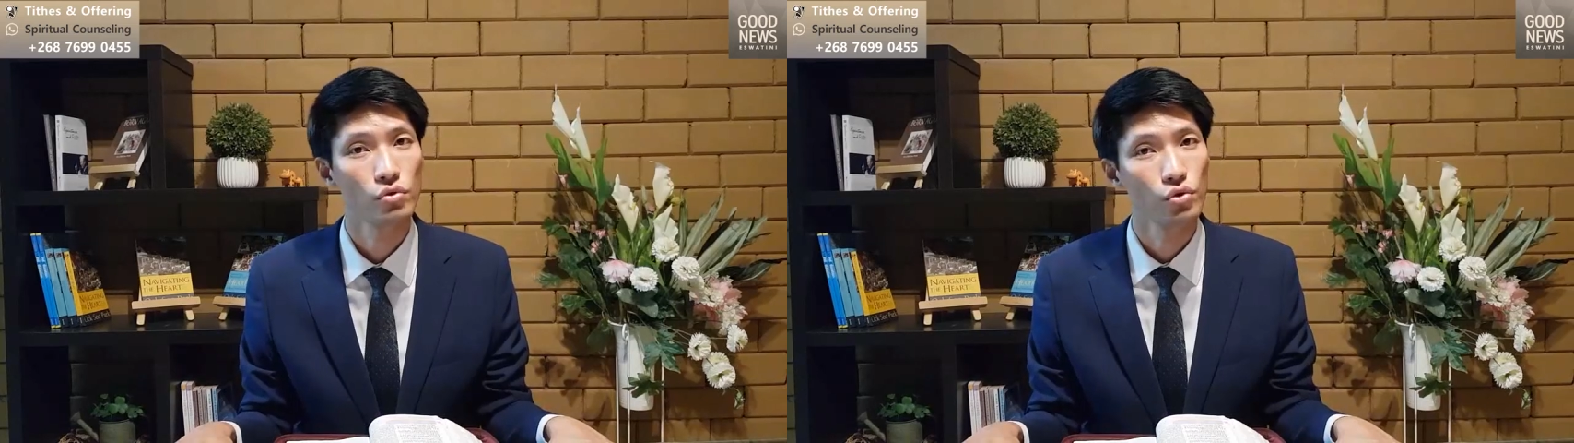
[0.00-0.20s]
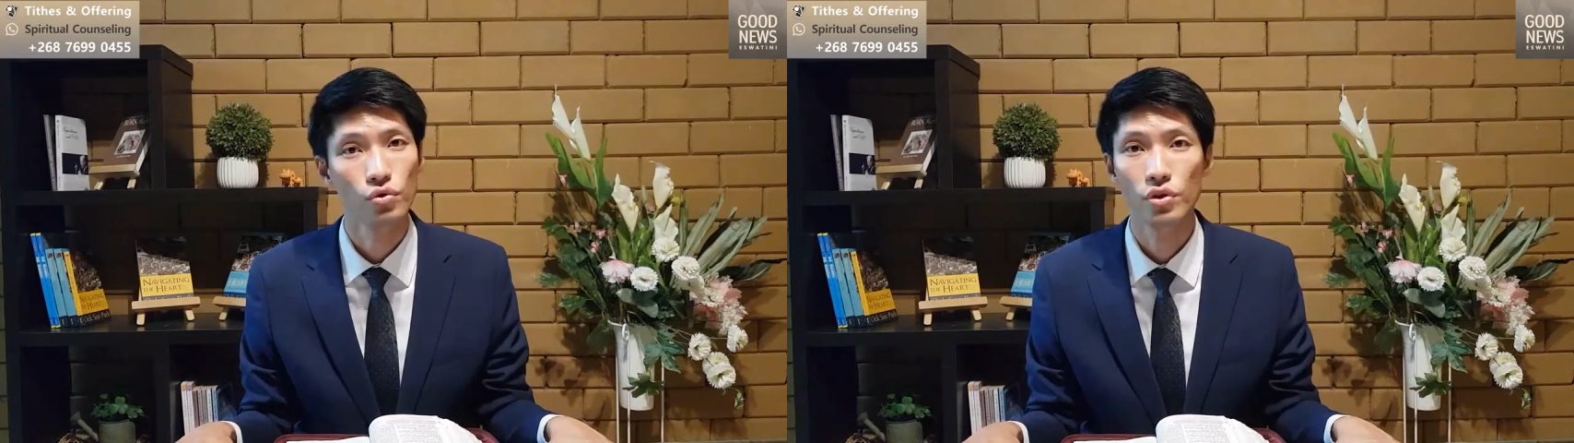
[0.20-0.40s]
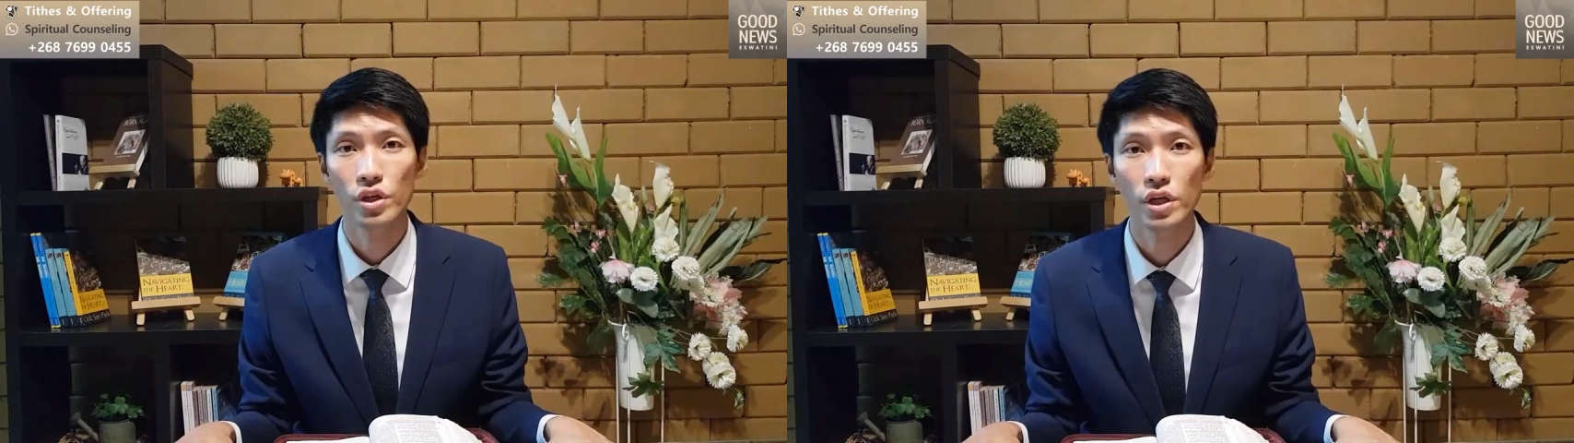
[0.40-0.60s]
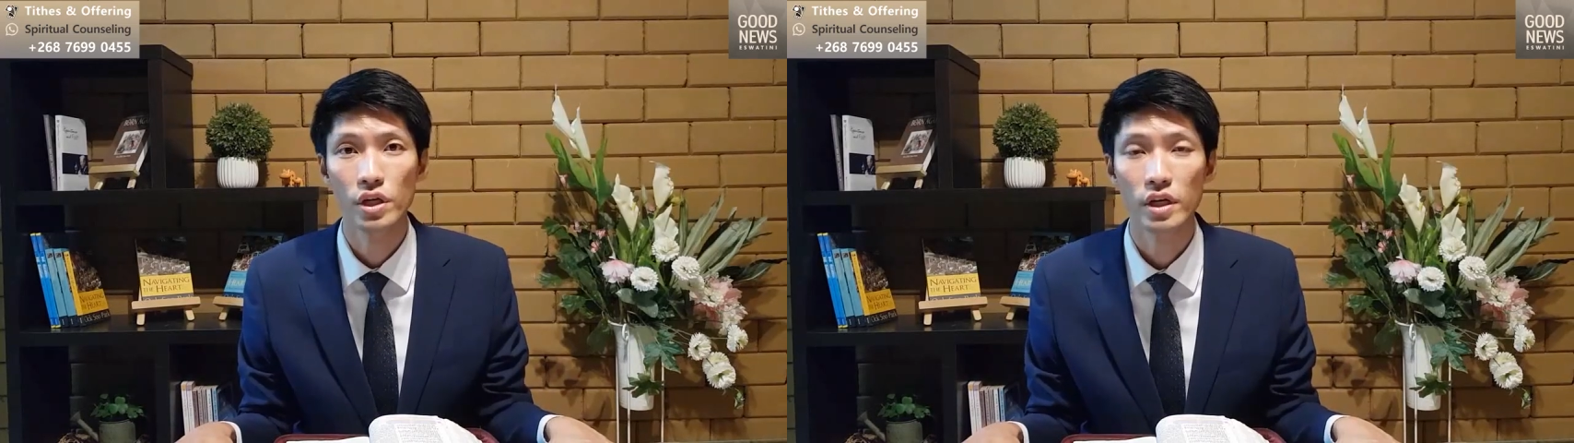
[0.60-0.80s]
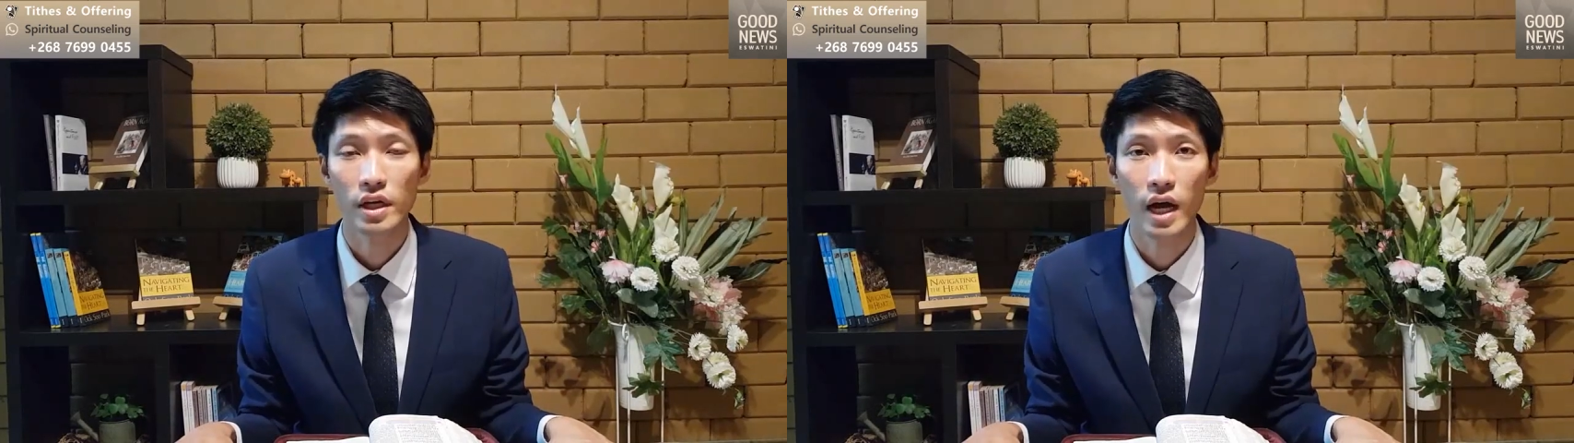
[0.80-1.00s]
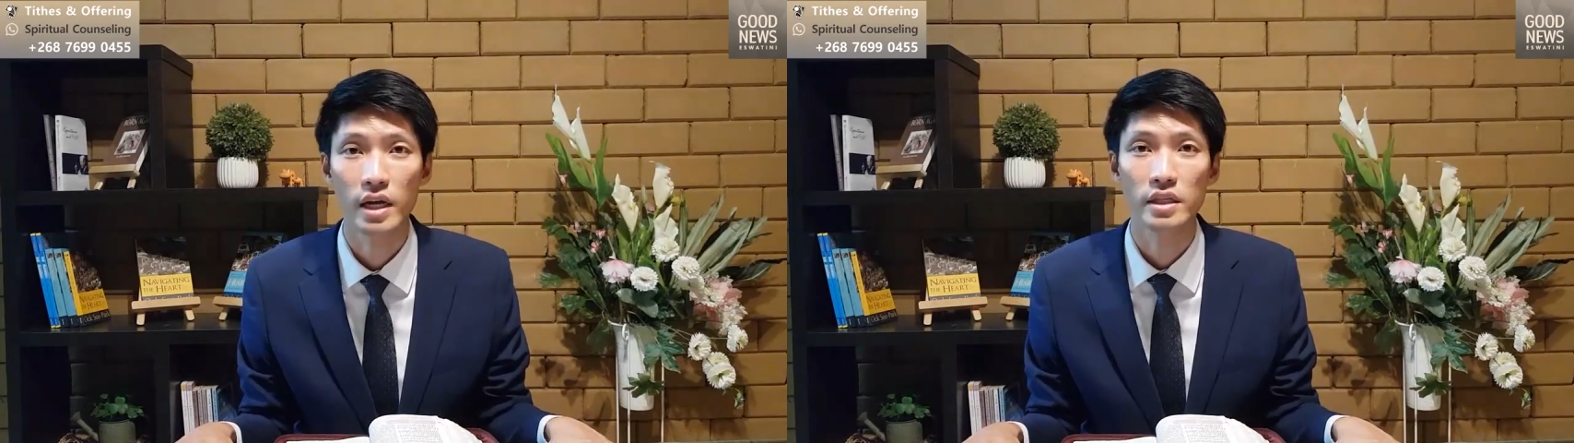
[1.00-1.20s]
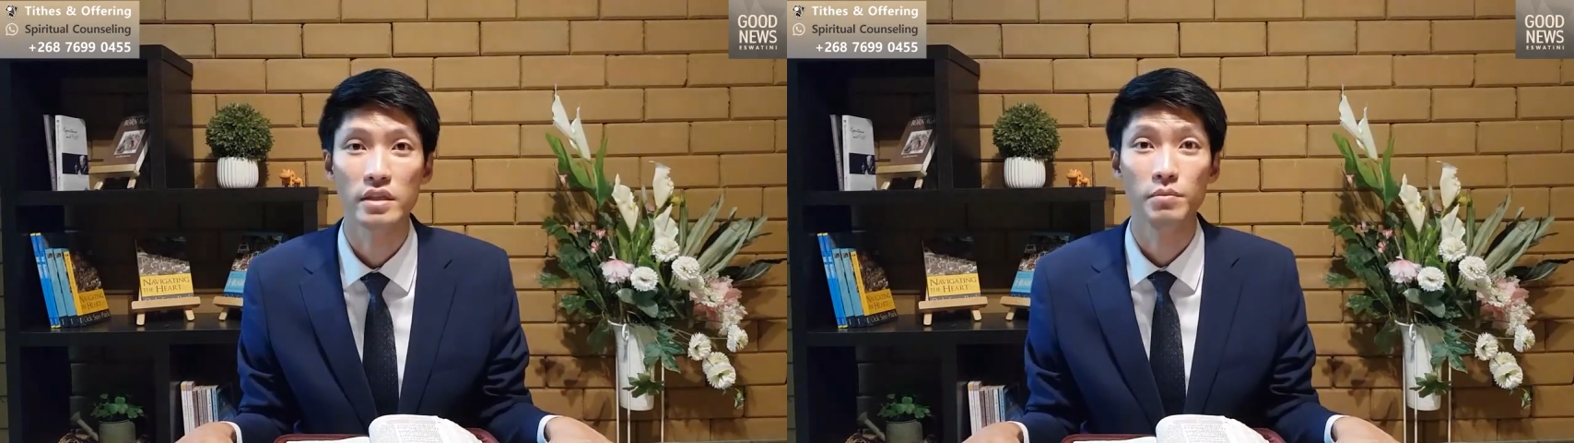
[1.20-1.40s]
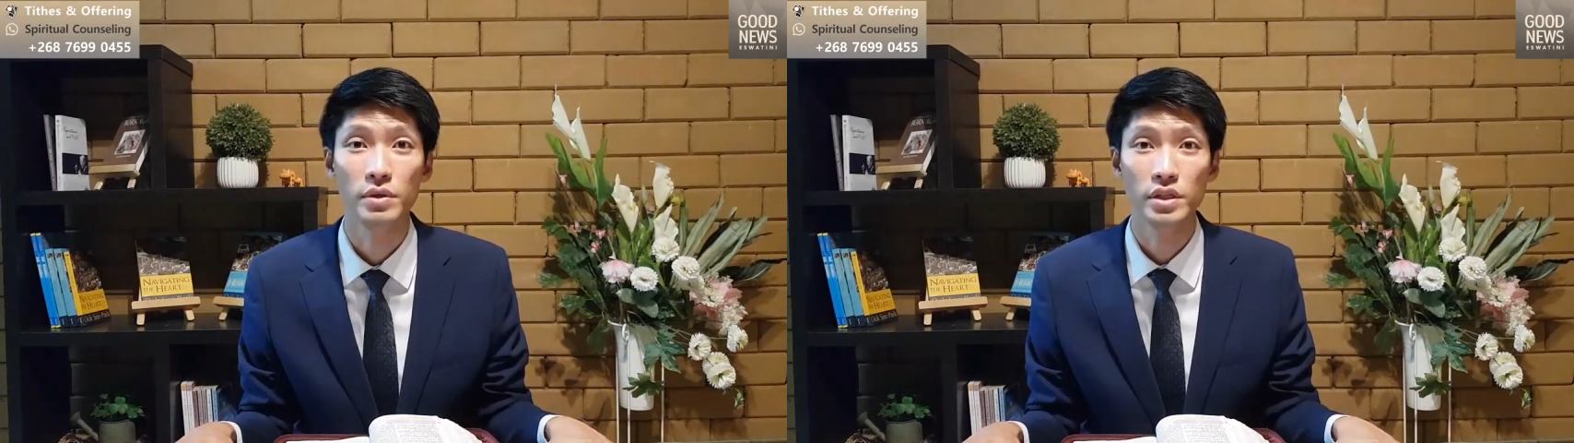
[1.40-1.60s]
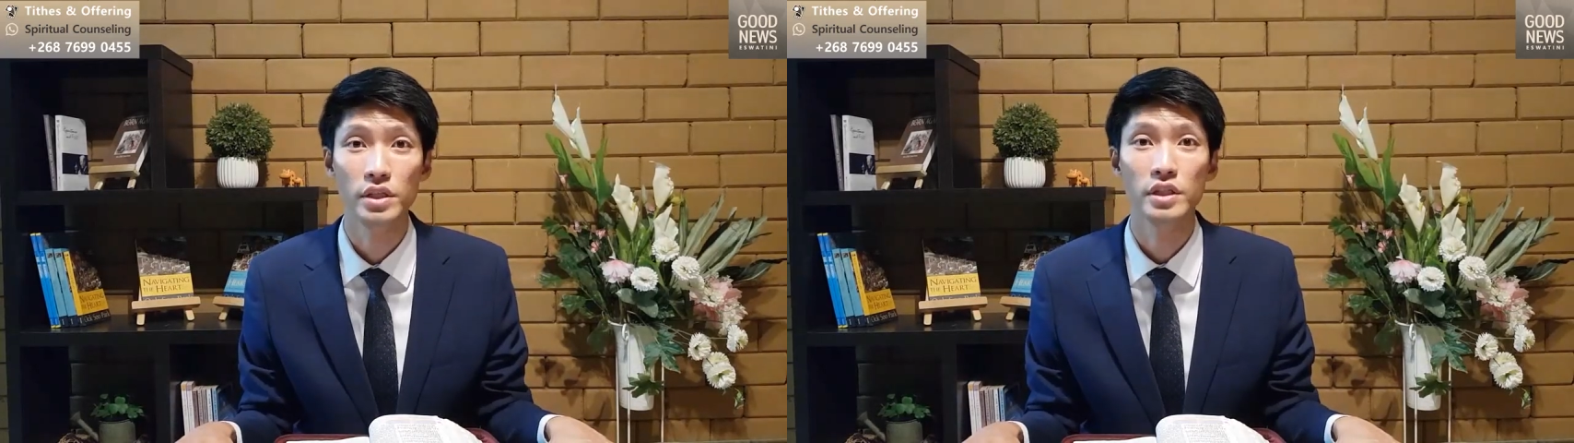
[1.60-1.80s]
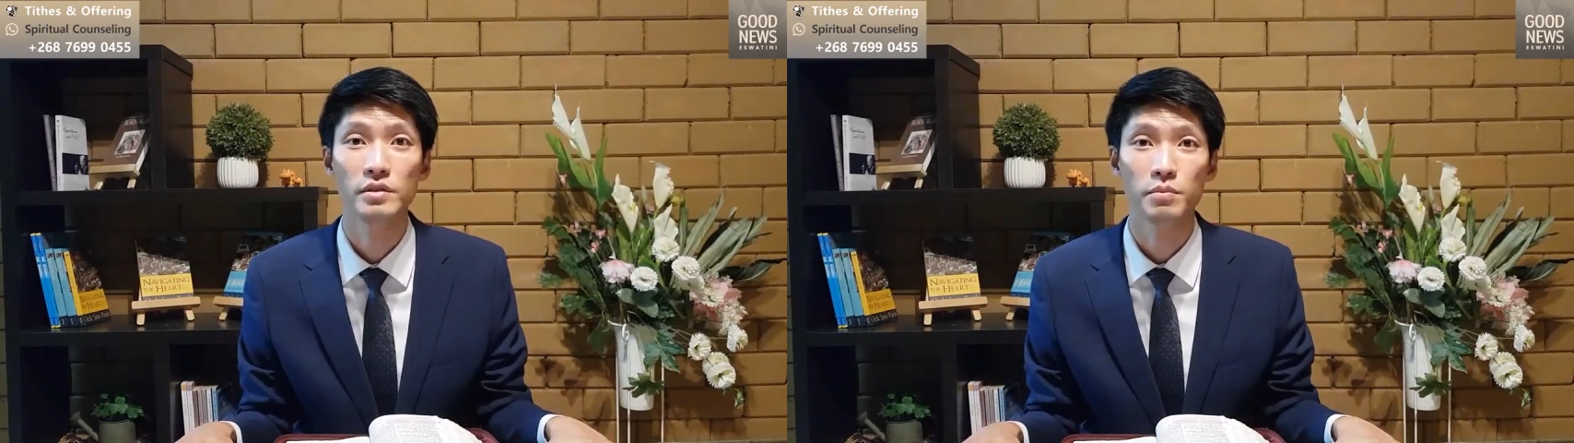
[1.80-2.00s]
Do you think God is a
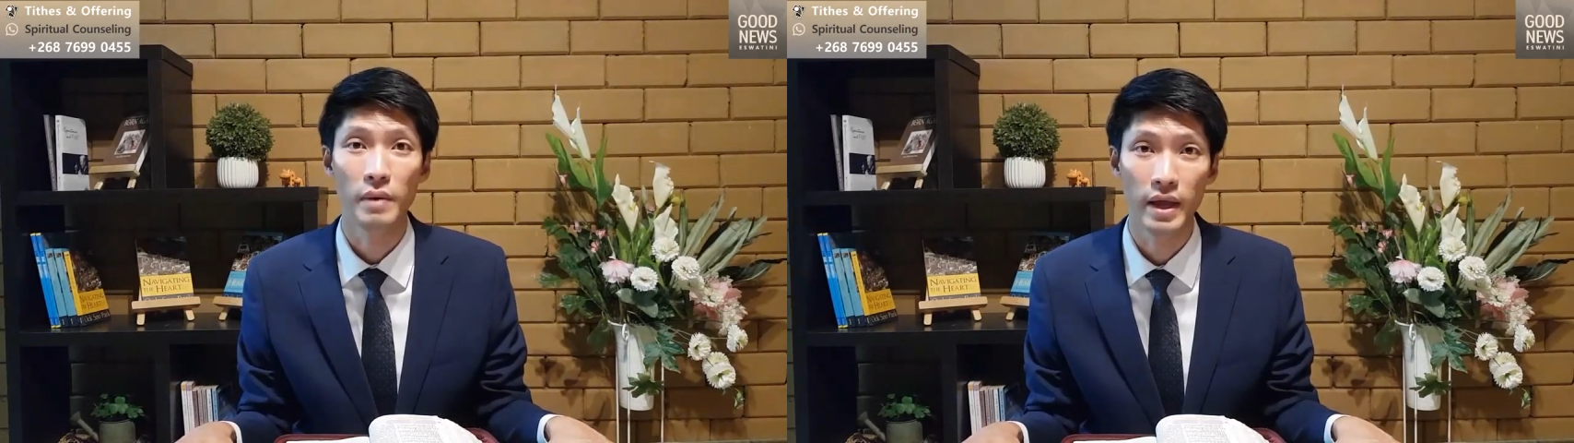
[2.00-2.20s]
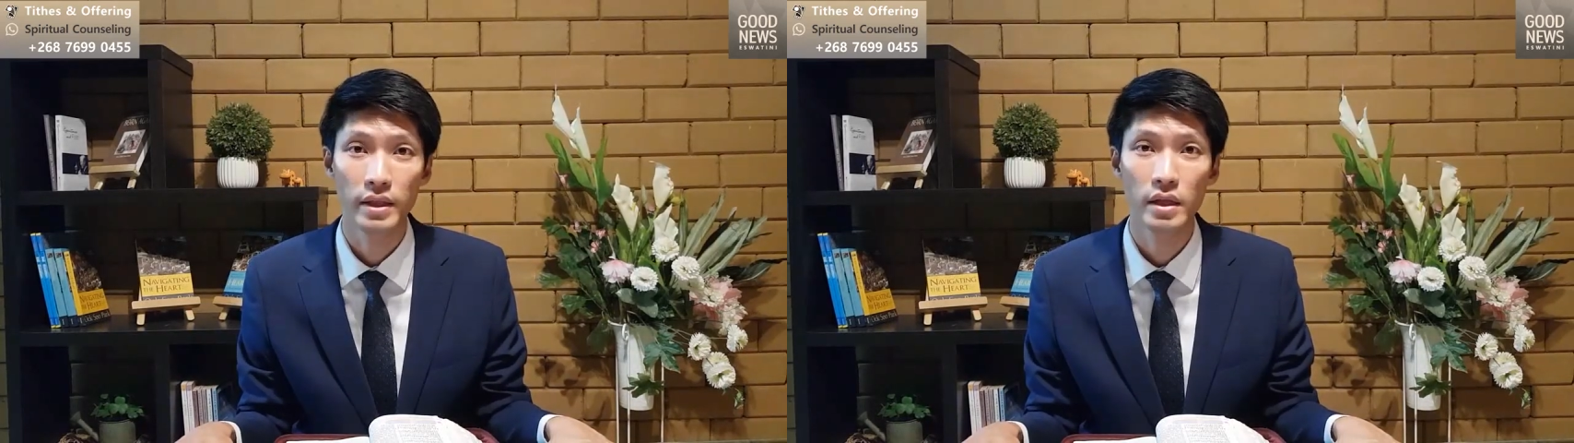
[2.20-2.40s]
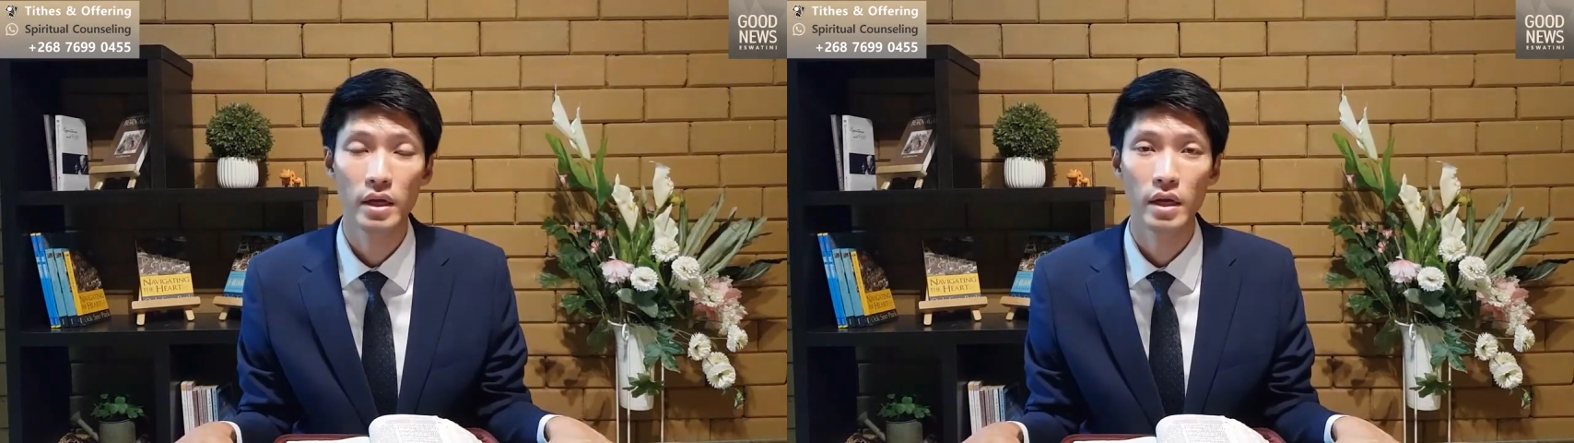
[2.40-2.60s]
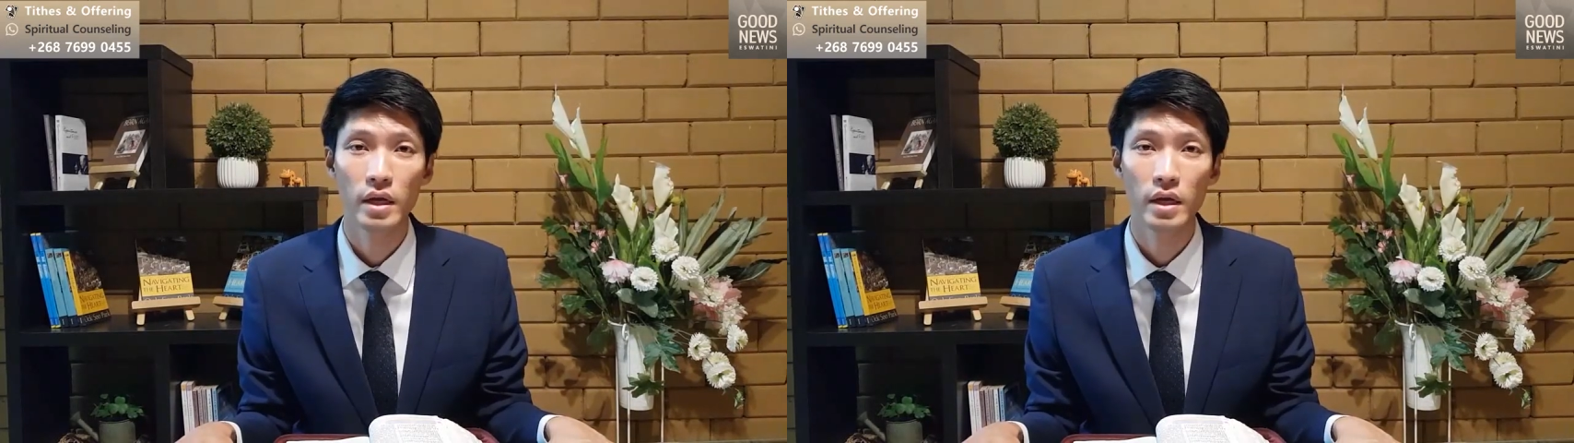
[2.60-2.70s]
businessman?